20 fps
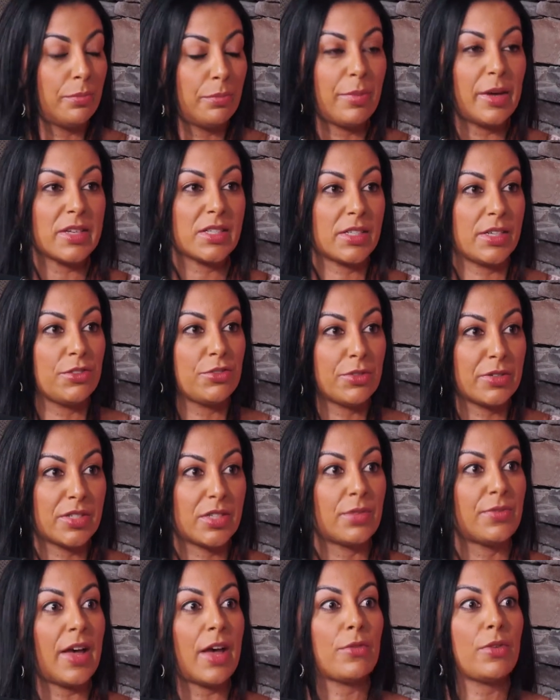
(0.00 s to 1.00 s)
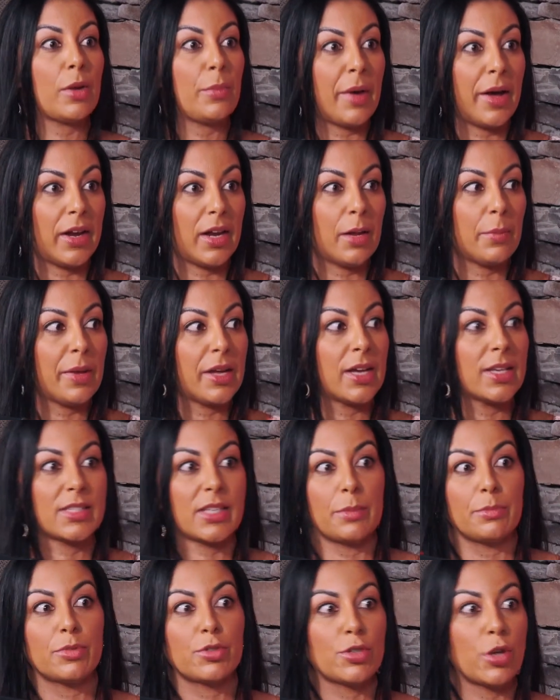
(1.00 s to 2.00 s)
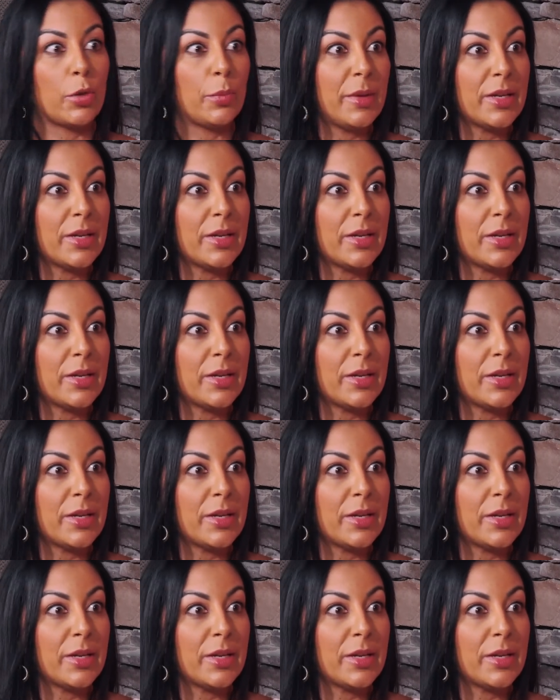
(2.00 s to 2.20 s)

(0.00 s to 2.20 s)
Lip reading: best interest of everybody because I'm so